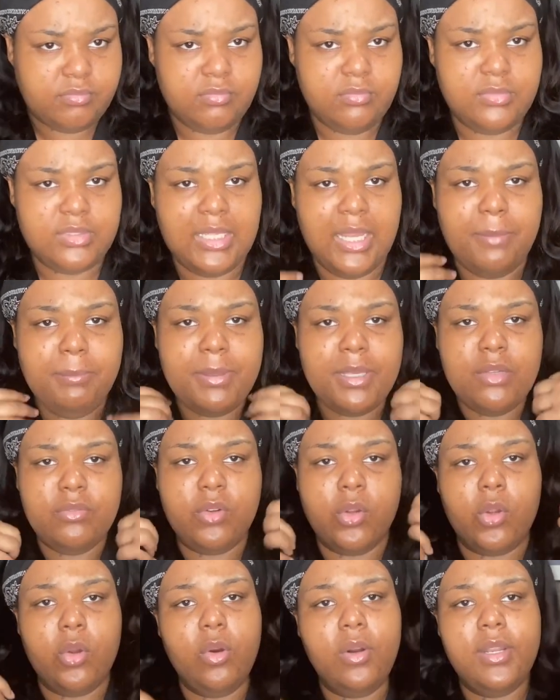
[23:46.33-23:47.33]

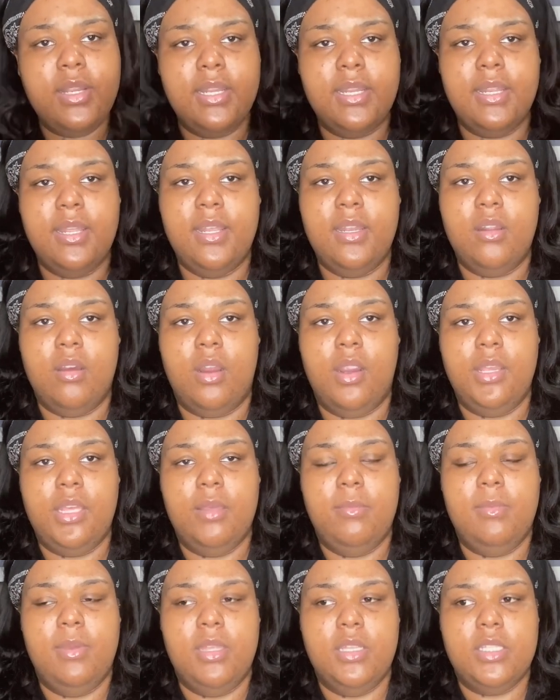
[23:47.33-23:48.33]
in
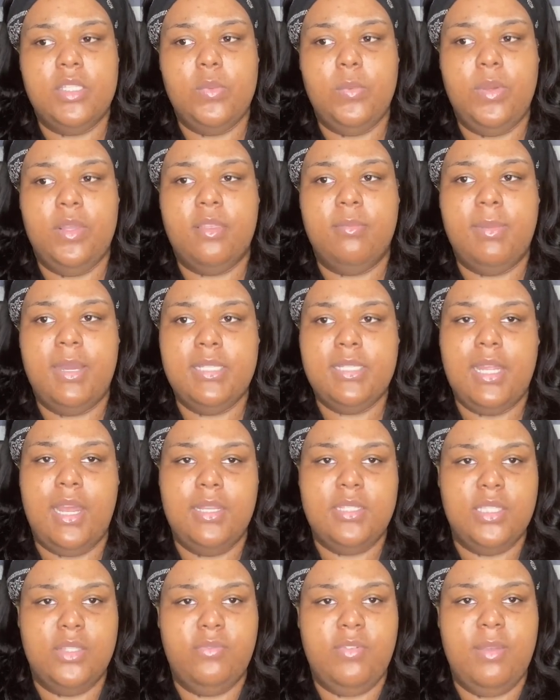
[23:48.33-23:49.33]
arguments with my
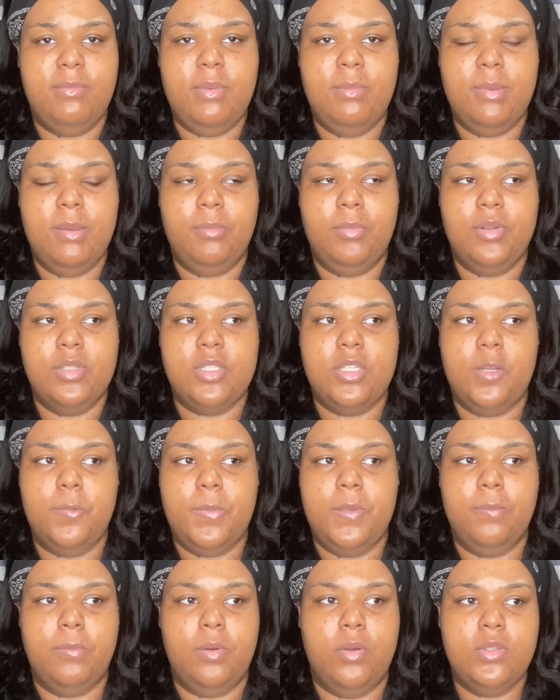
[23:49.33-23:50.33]
toxic family members and they're
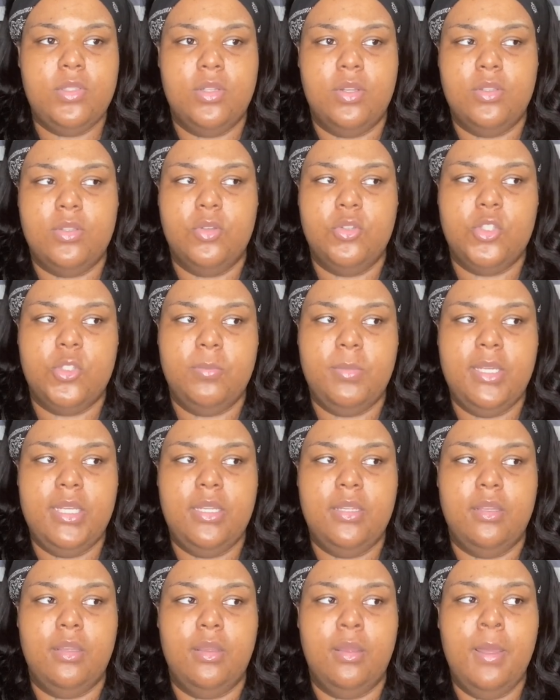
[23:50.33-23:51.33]
being posted on social
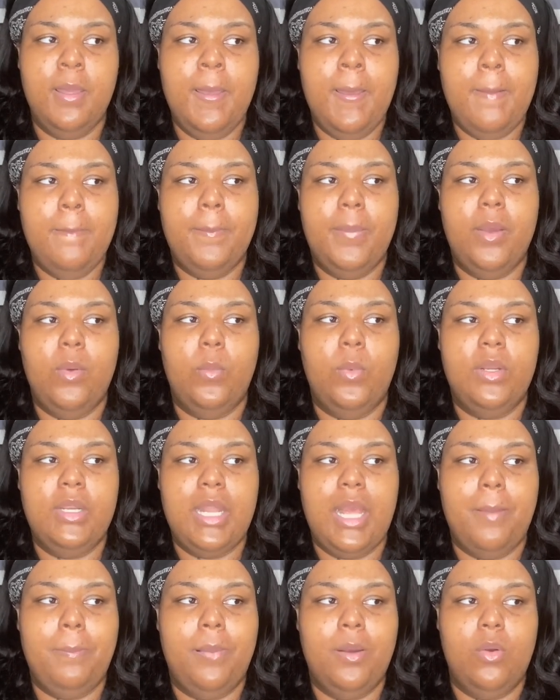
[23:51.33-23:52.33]
media, but we're
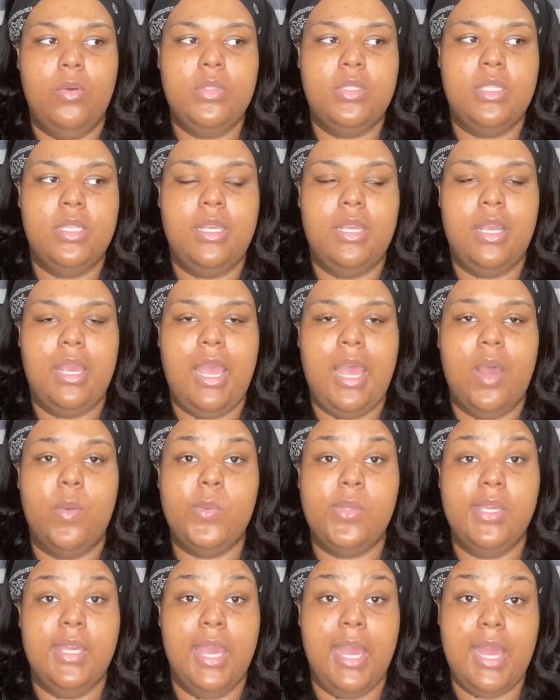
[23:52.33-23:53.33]
not posting how we
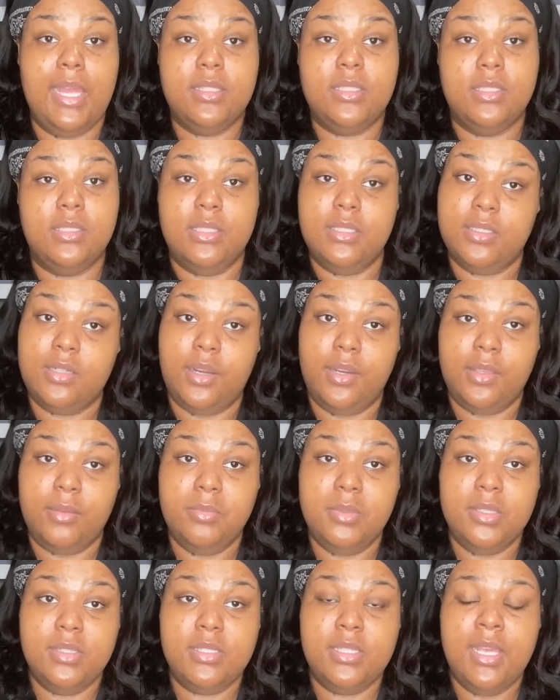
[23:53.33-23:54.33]
got to these
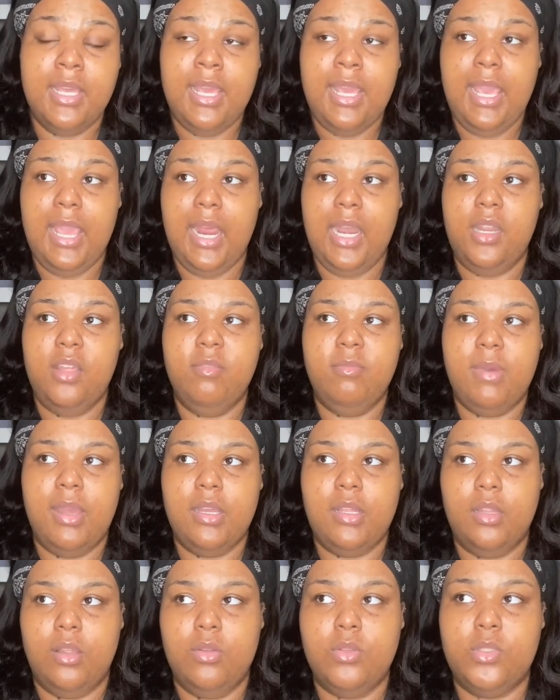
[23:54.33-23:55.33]
arguments. Any of my
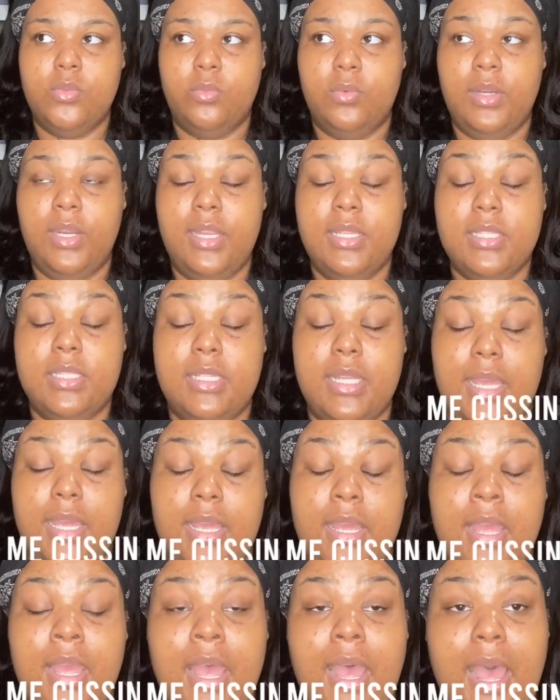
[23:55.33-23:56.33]
close friends
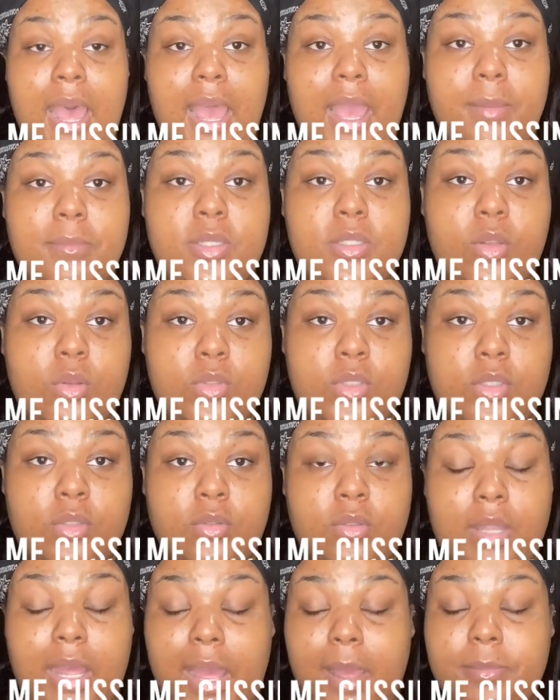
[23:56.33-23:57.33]
that I'm so
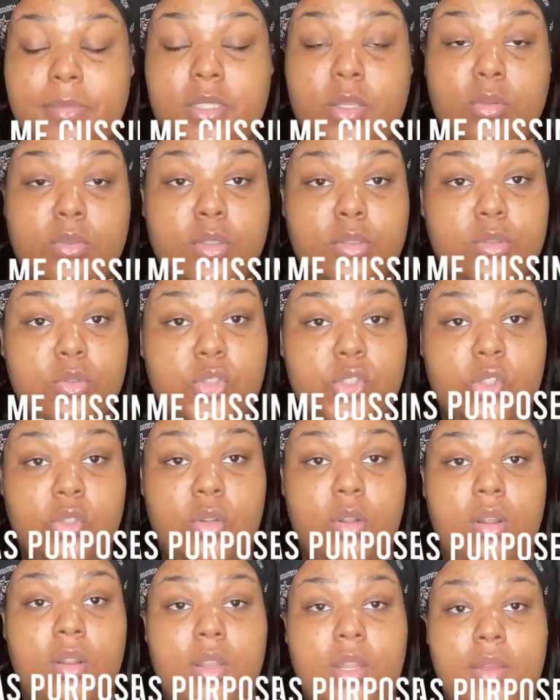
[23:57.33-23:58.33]

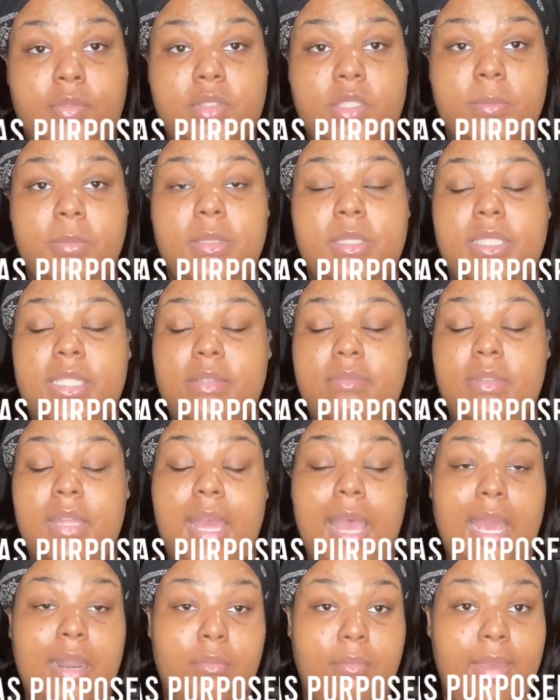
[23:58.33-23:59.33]
delusional enough to believe that
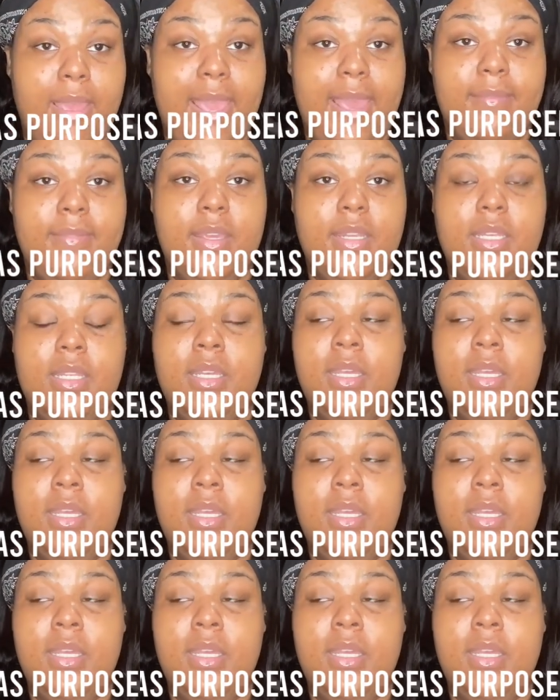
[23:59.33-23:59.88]
I don't have any,